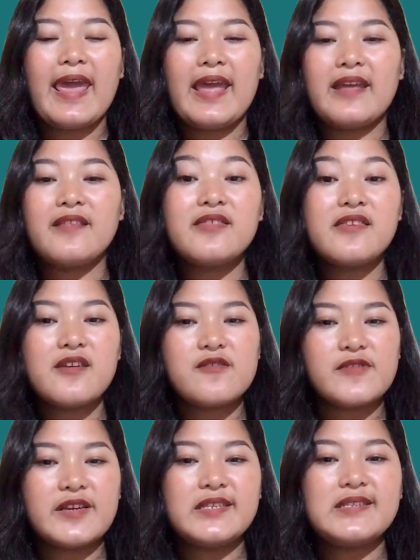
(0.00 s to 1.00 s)
and
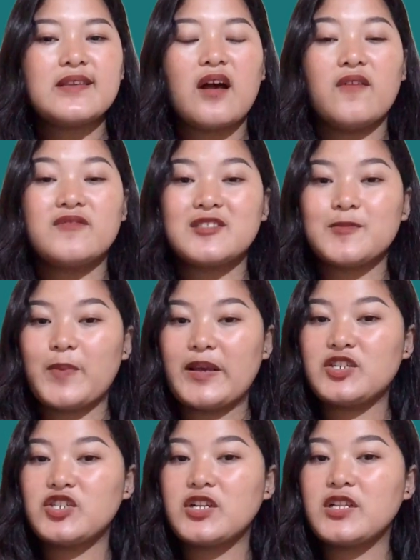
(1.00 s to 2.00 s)
theories of
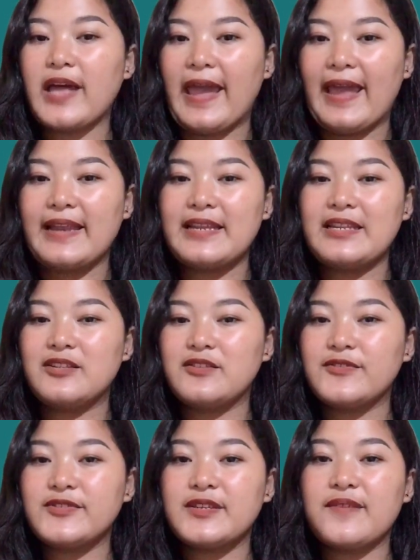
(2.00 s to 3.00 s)
special and
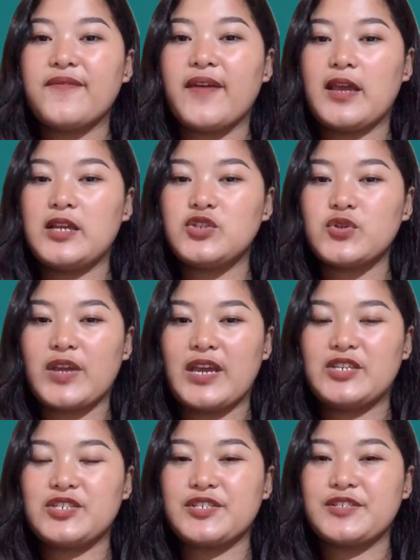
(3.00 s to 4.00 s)
inclusive
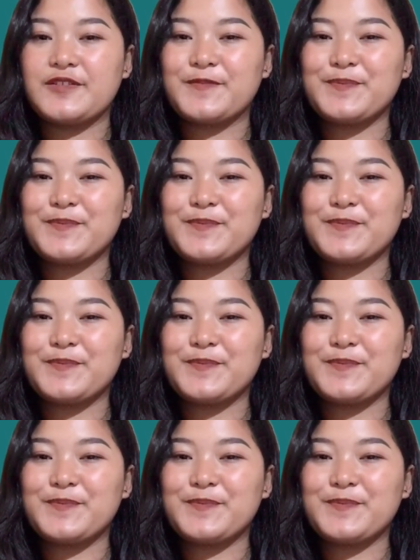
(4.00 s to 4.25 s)
education.